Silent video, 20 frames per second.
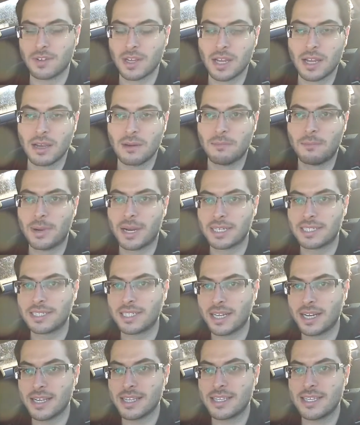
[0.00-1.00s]
But
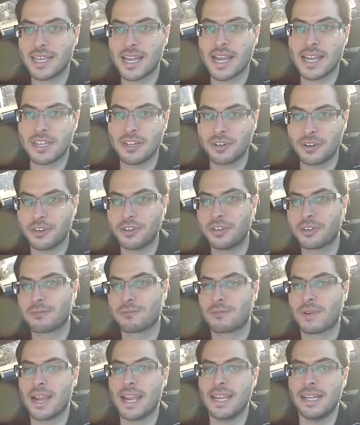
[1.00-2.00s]
yeah, you're
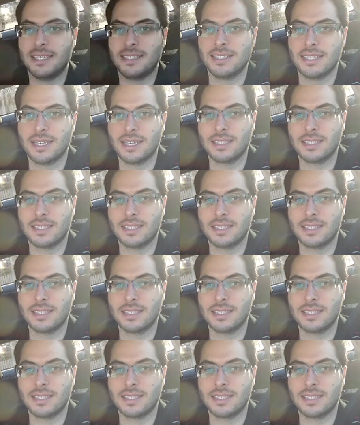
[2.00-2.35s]
right.